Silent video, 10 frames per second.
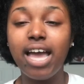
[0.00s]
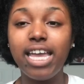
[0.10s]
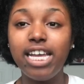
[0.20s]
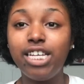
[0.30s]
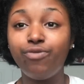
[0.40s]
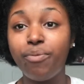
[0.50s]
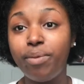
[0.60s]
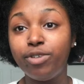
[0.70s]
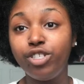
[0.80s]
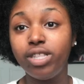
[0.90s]
Again,
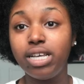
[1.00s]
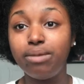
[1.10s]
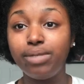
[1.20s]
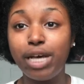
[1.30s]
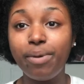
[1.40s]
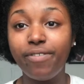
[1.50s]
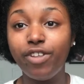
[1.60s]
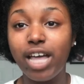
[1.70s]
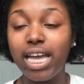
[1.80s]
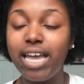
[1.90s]
remember to thumbs up
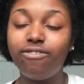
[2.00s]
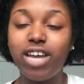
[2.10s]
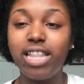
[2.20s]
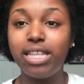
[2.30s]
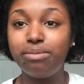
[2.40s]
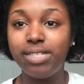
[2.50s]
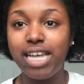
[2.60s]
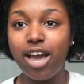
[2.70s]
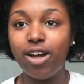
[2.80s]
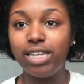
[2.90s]
if you like it. If not, thumbs
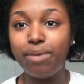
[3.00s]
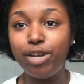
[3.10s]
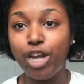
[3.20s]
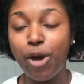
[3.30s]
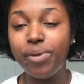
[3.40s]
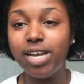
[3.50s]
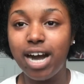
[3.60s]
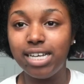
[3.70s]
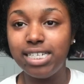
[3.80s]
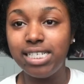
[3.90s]
down. Let me know. Be
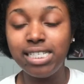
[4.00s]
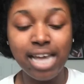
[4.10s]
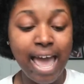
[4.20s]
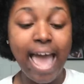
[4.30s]
honest.